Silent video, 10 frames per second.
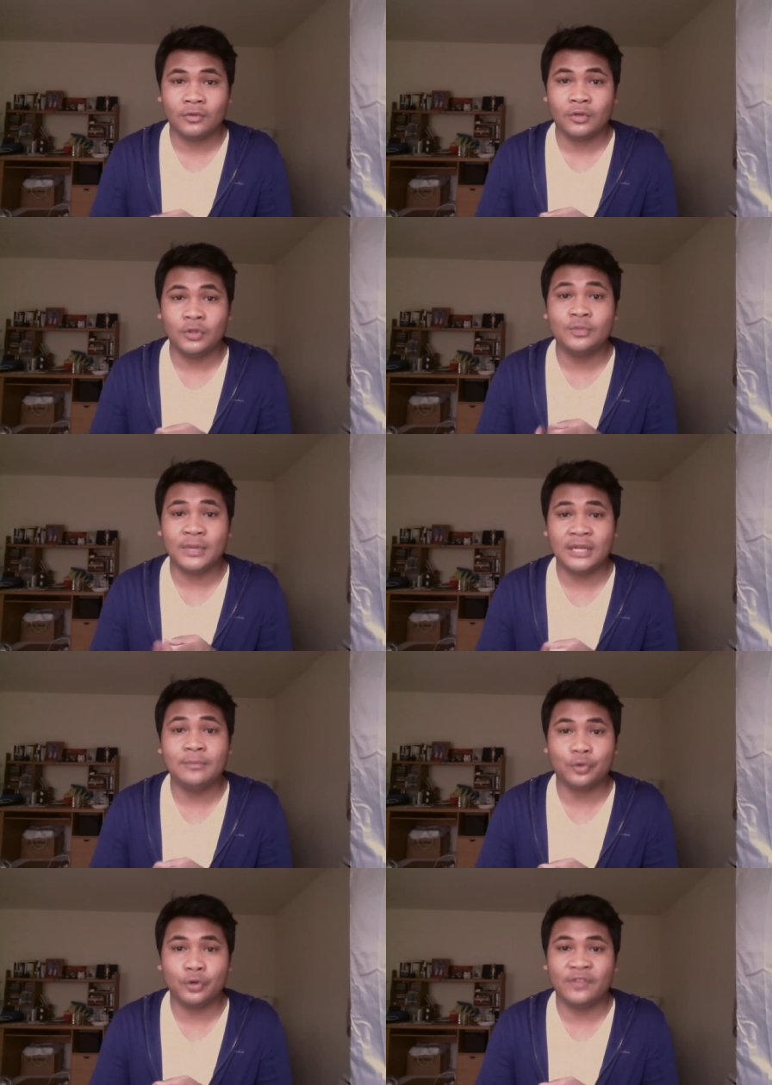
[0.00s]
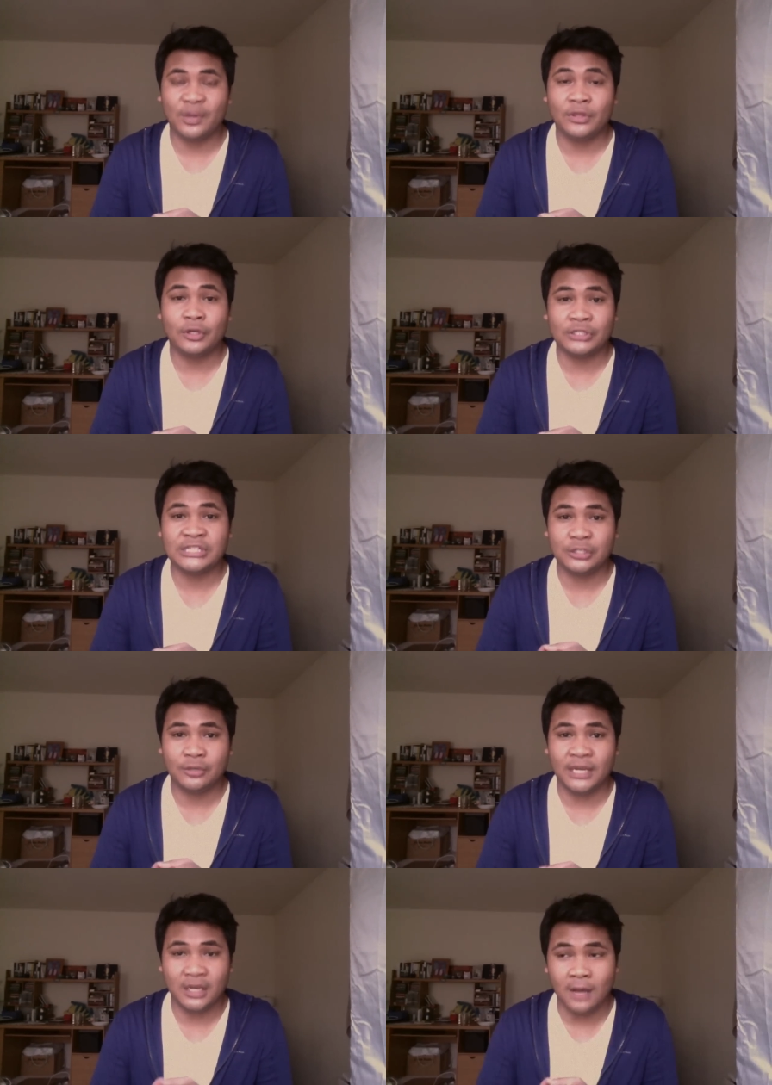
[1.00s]
who's been improving with her
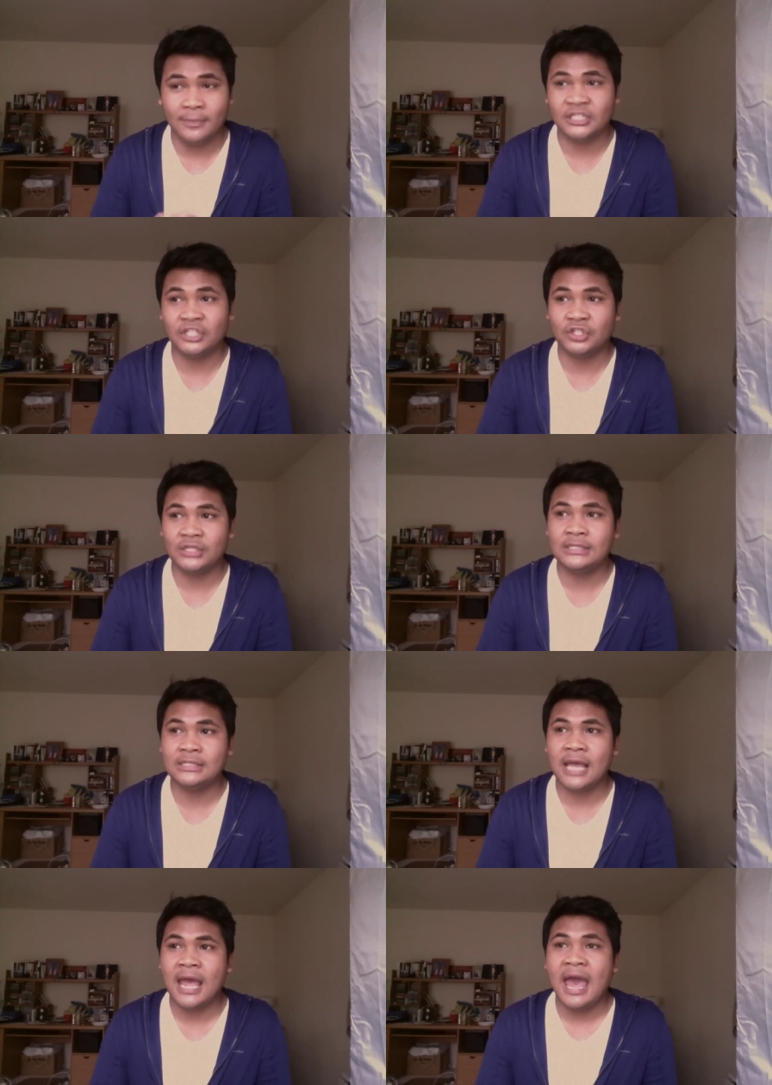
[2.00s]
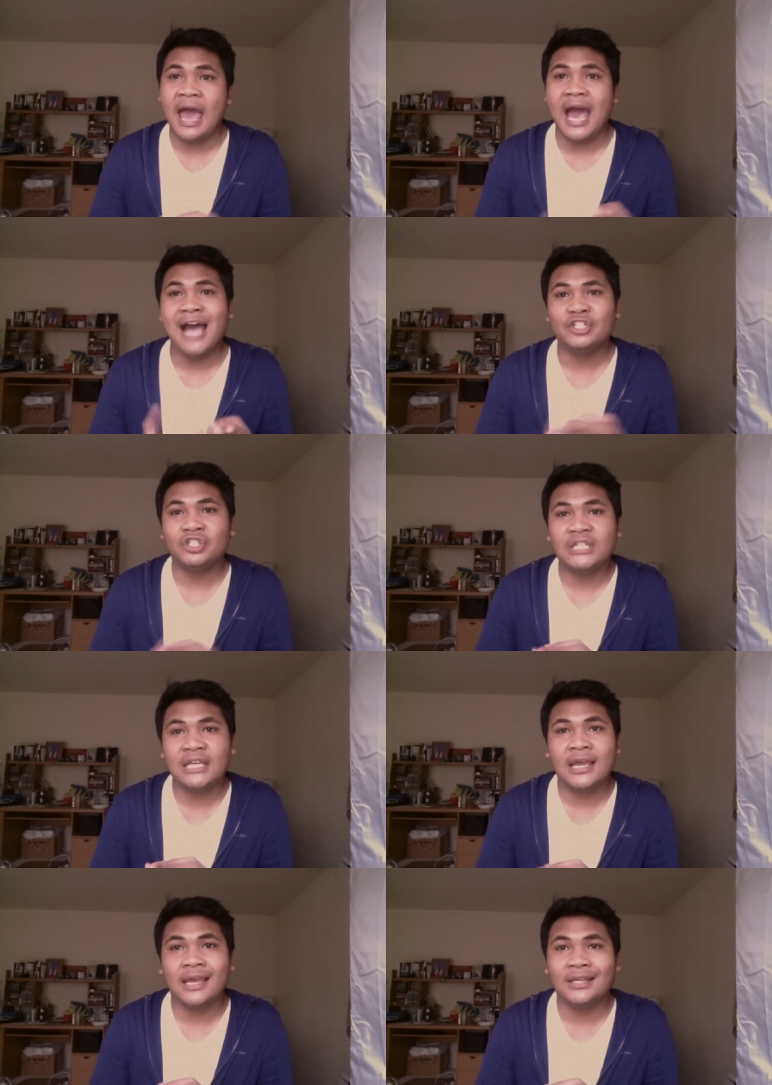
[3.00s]
Senior B competitions, Ashley
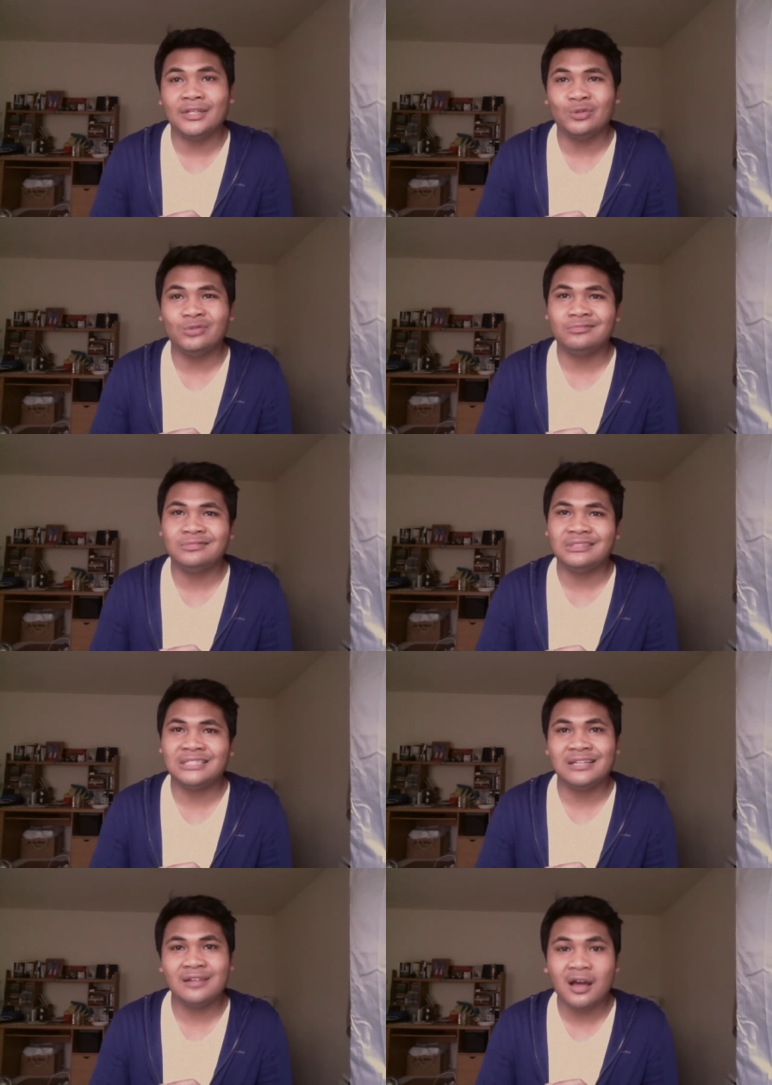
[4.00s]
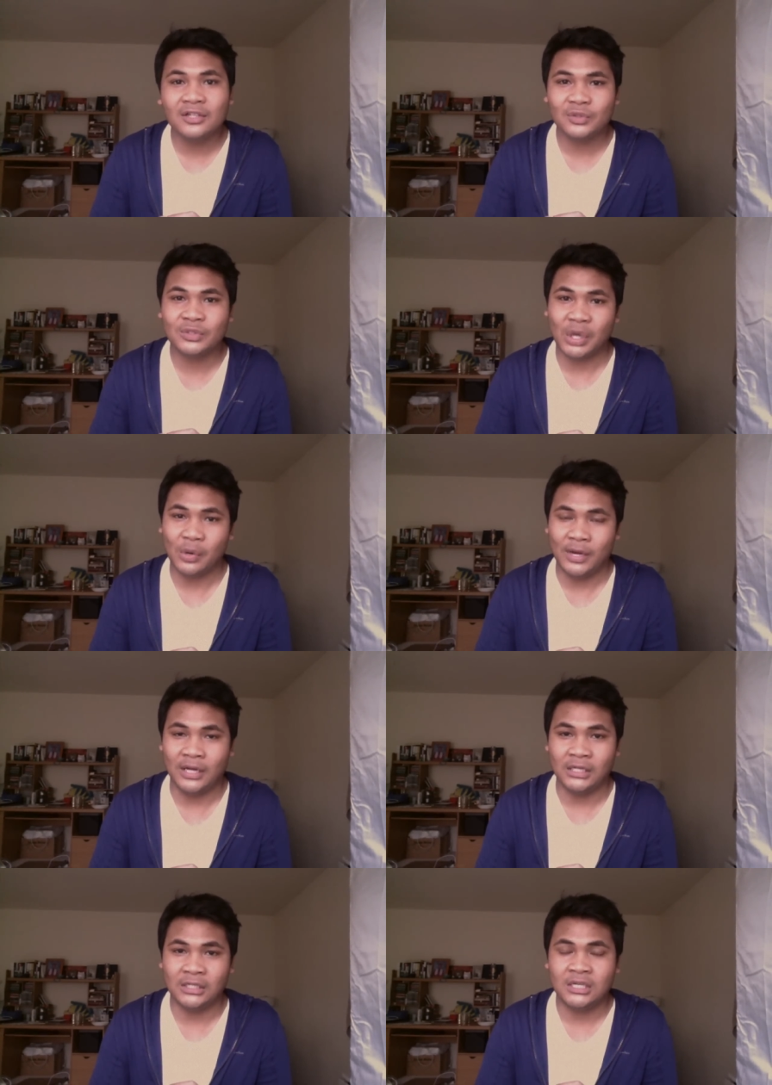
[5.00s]
Cain, who did not do so
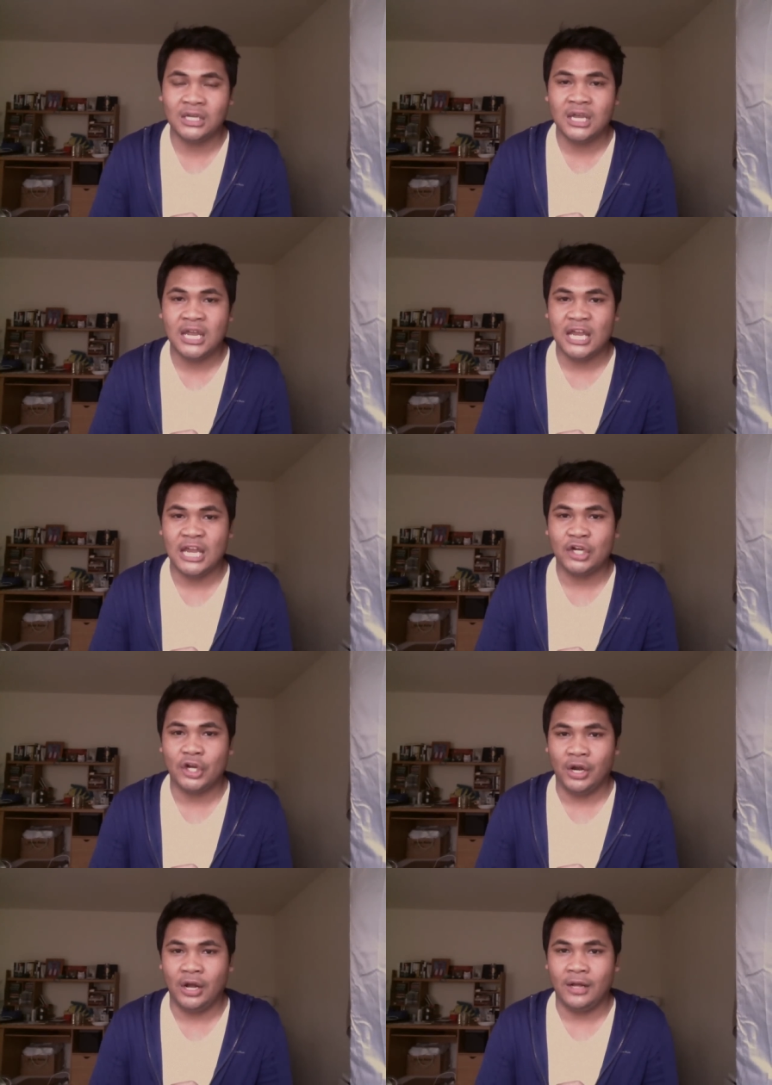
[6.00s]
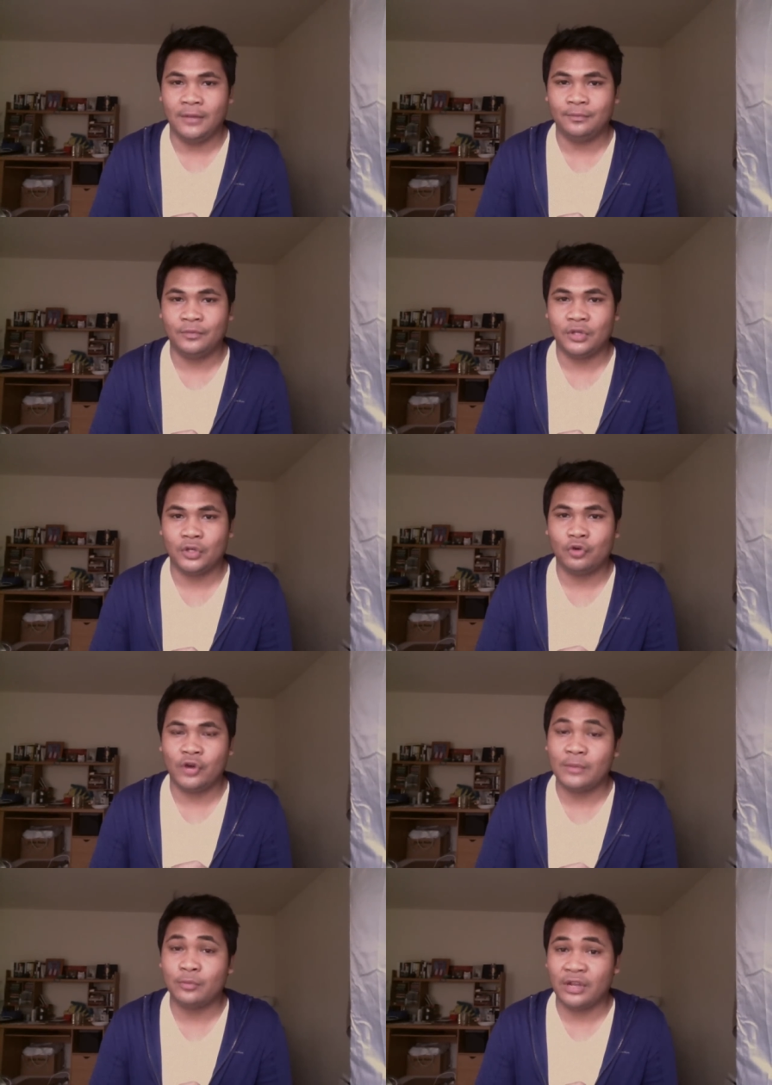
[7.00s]
well in her
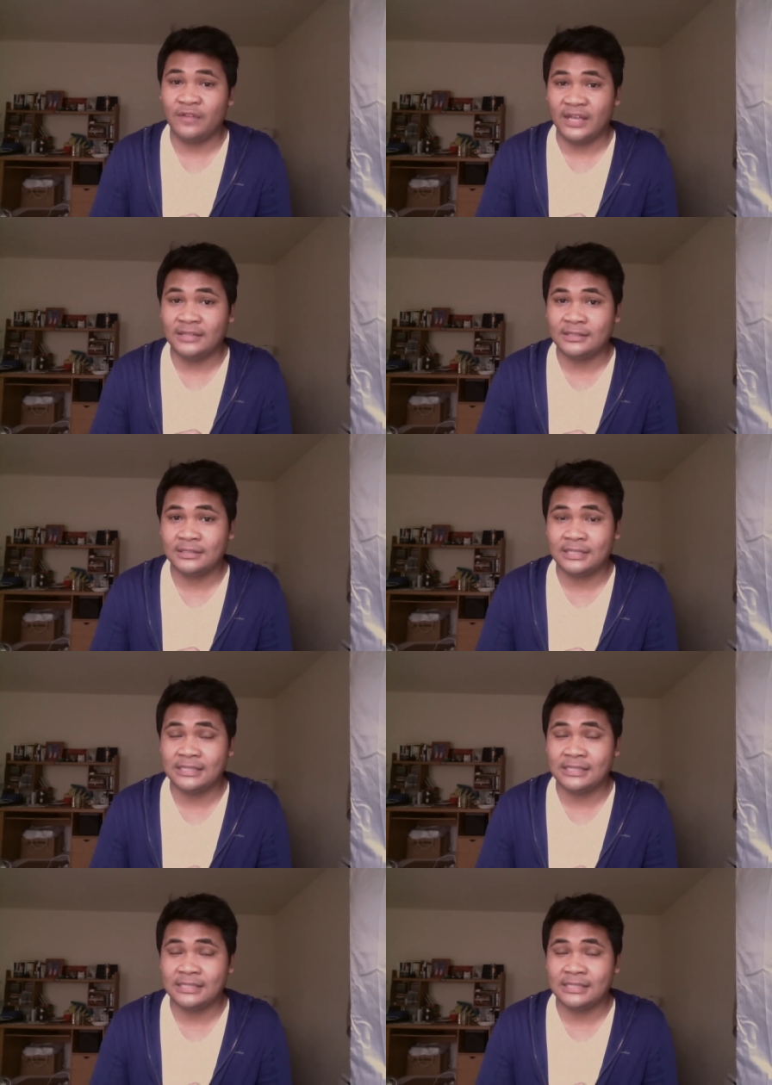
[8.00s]
Grand Prix events this